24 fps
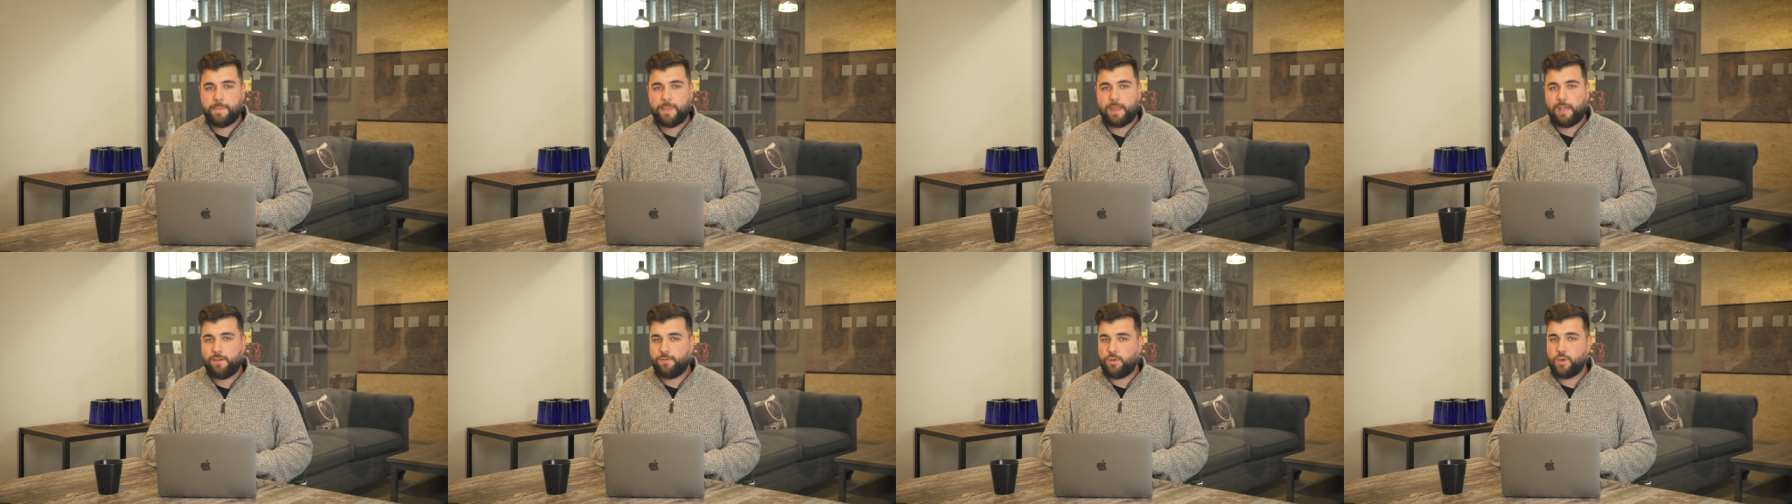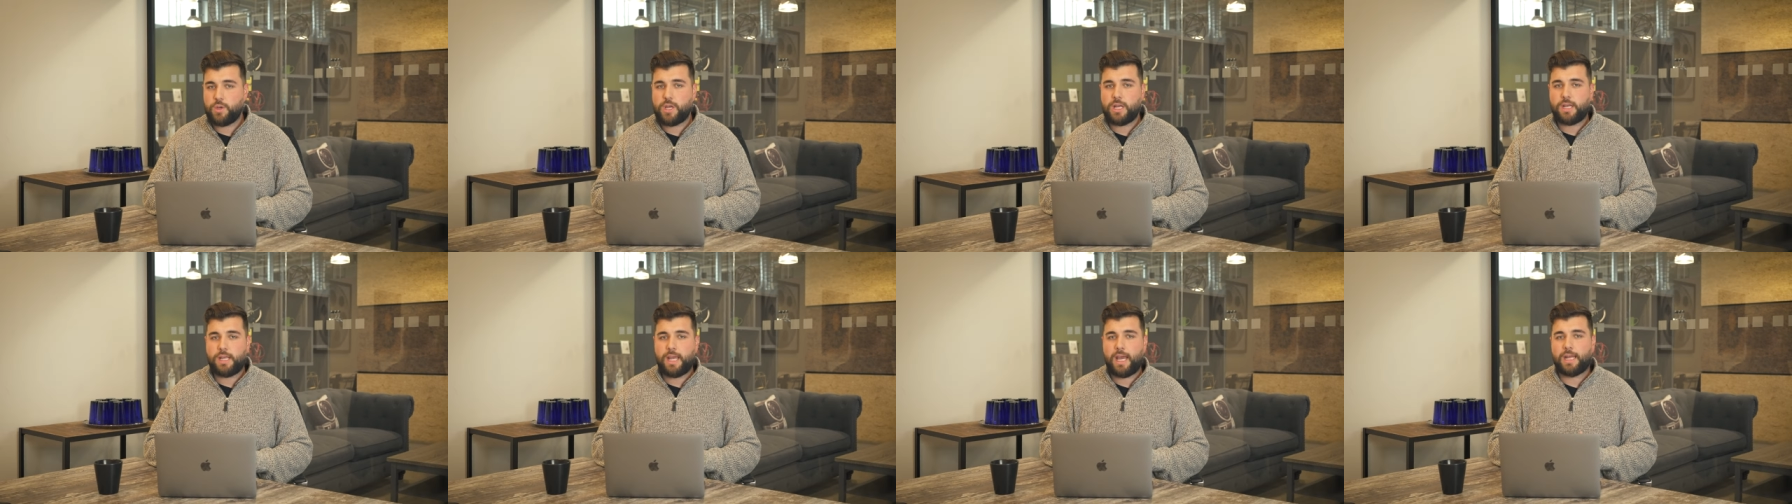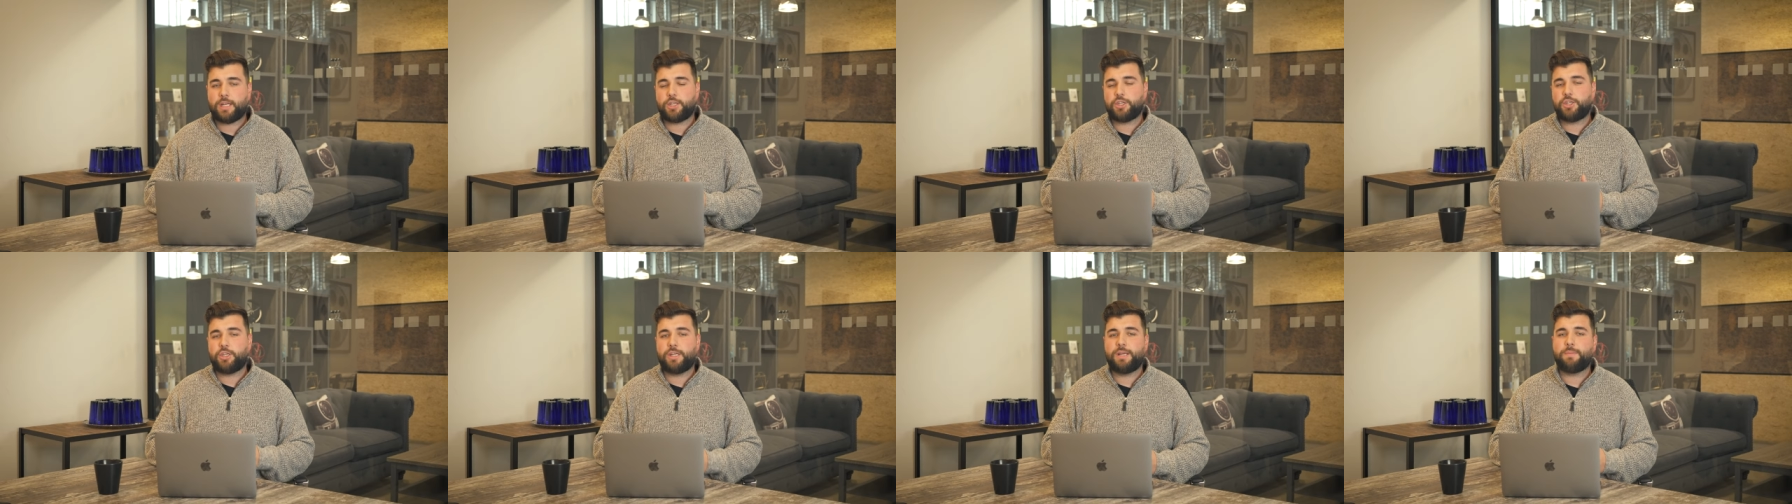If you can
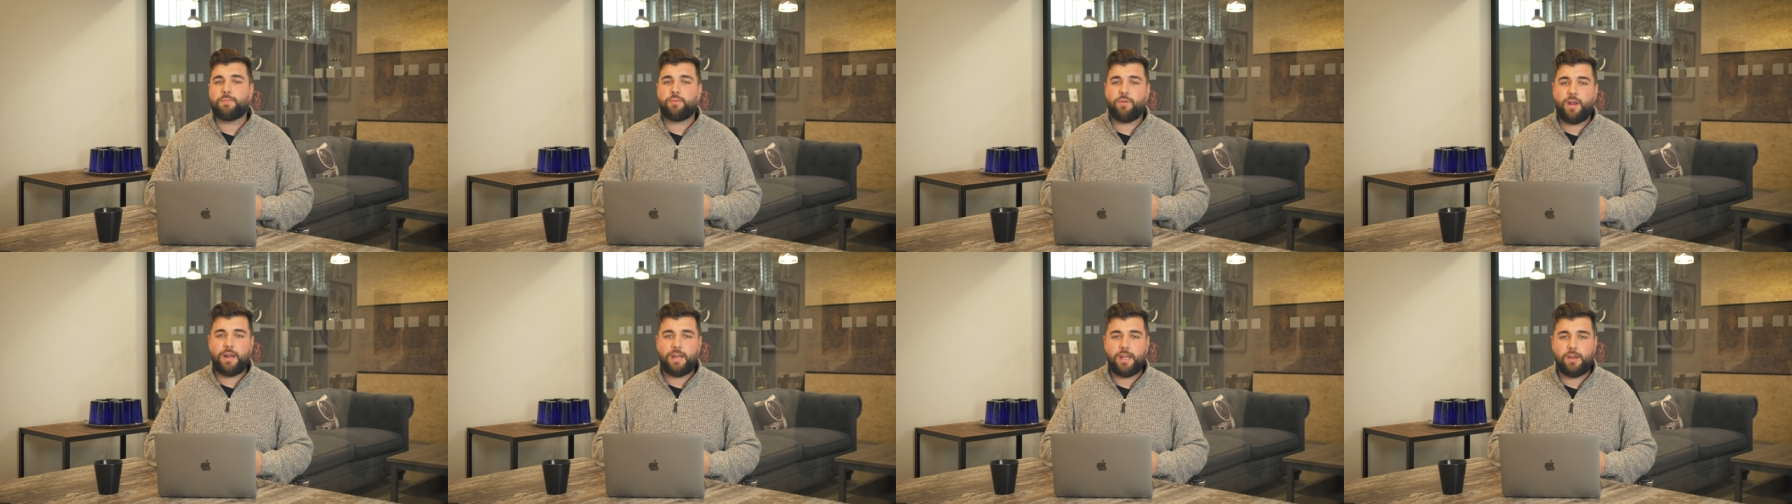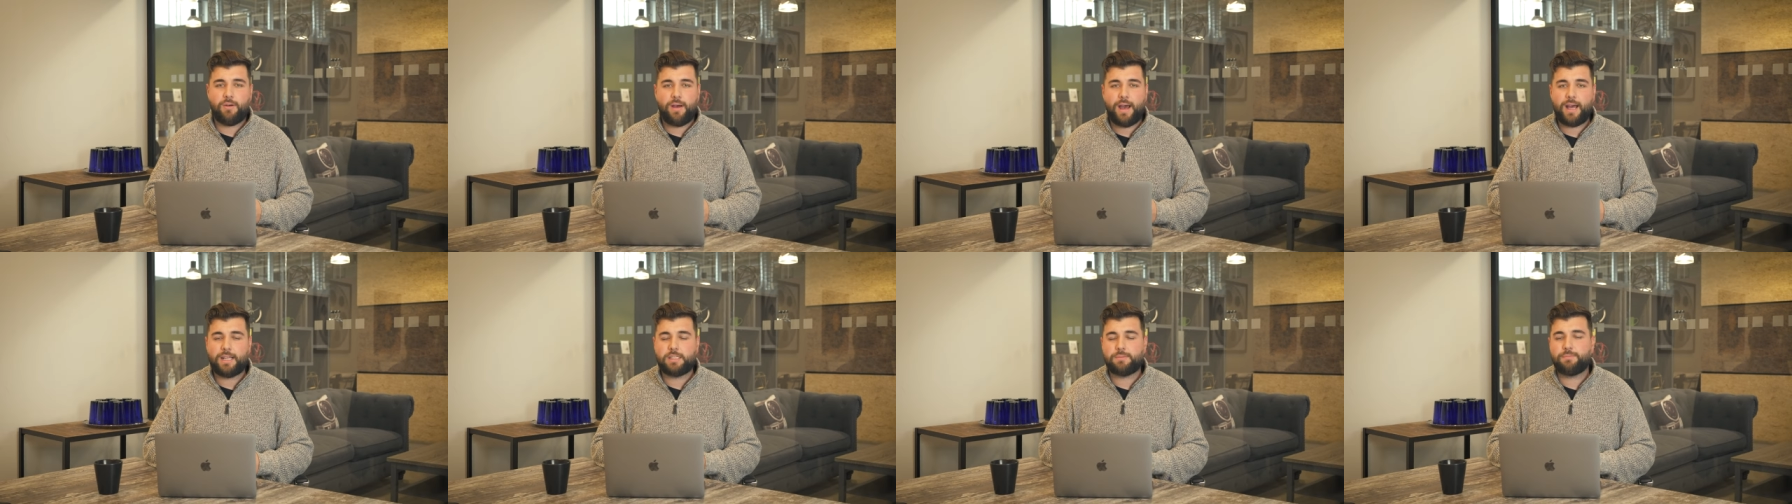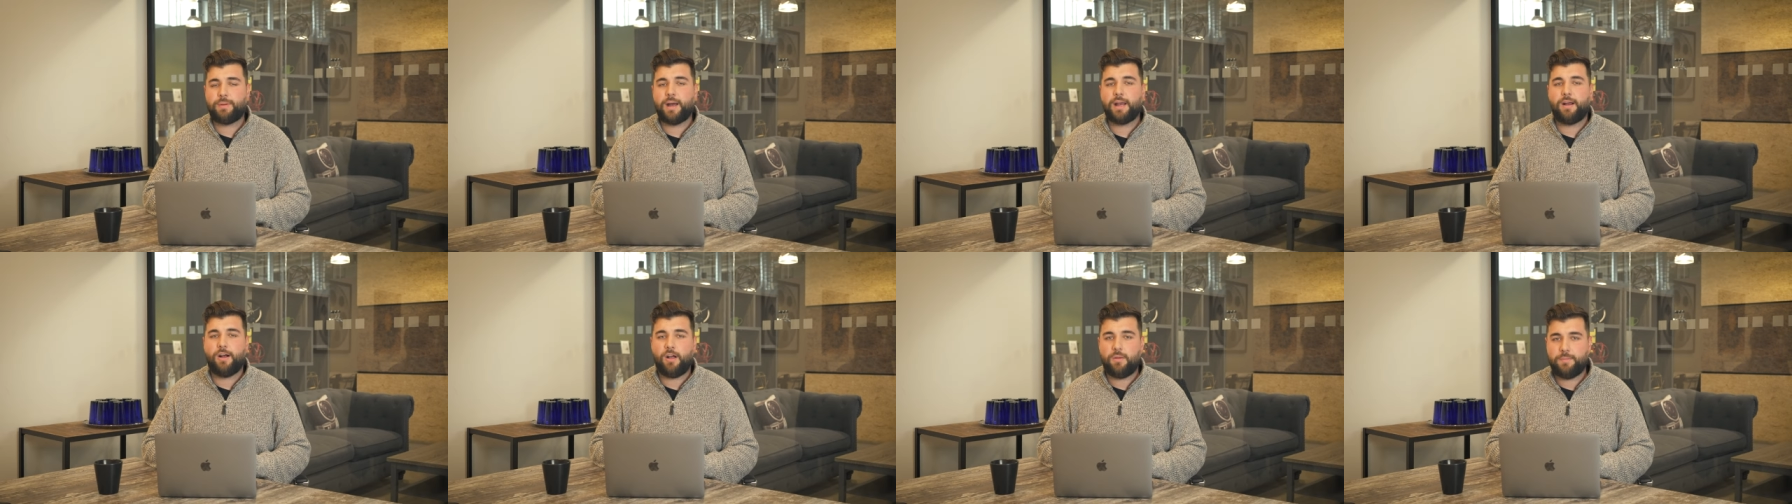get cheap radio ads,
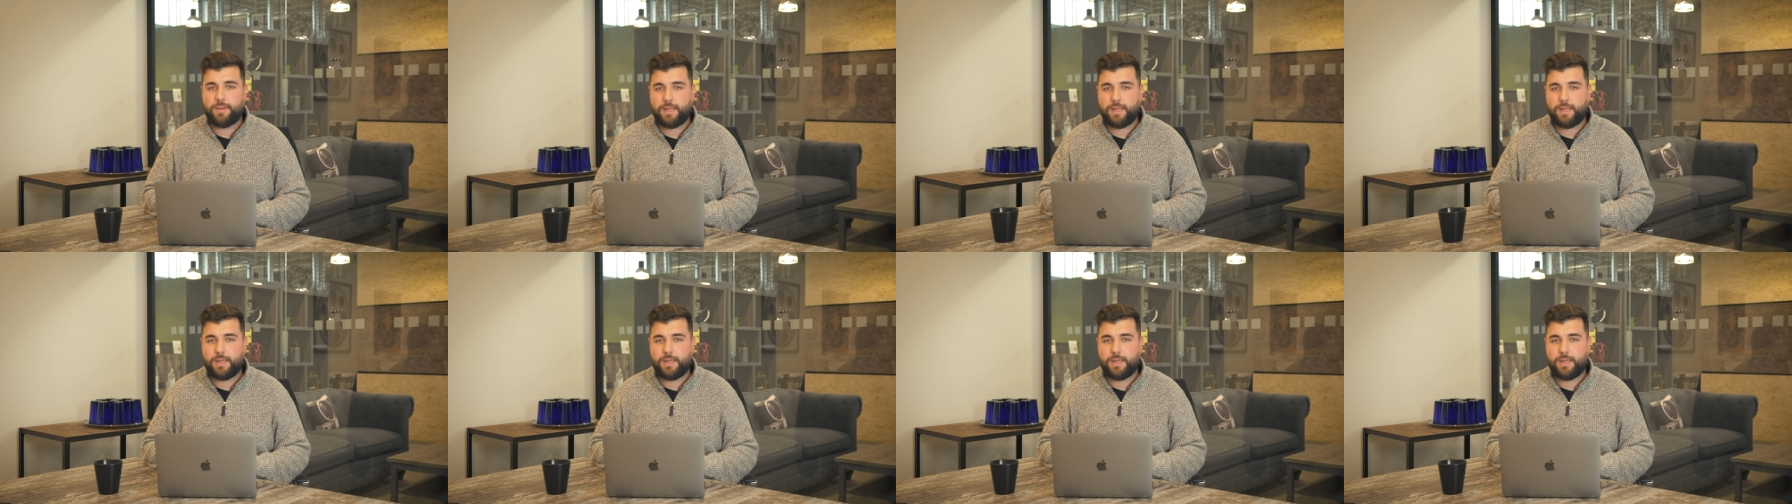by all